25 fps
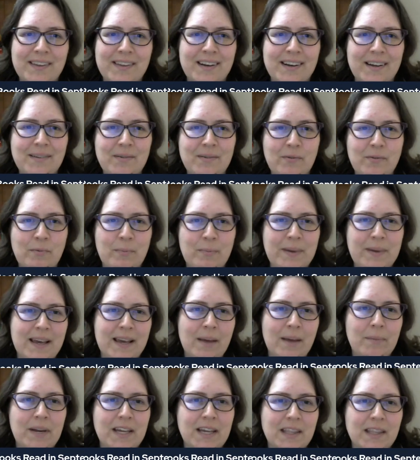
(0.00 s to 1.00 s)
that will be
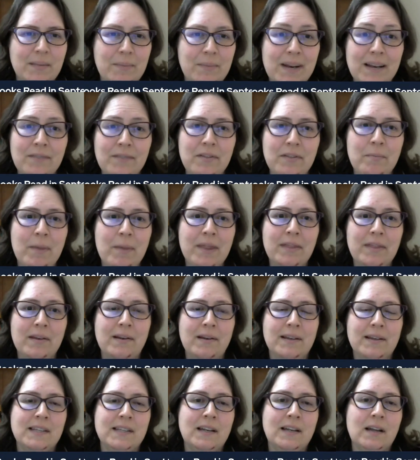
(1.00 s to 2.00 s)
coming in the middle of the month
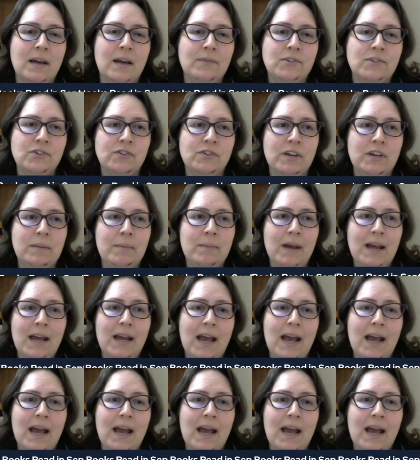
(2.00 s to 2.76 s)
as a live stream,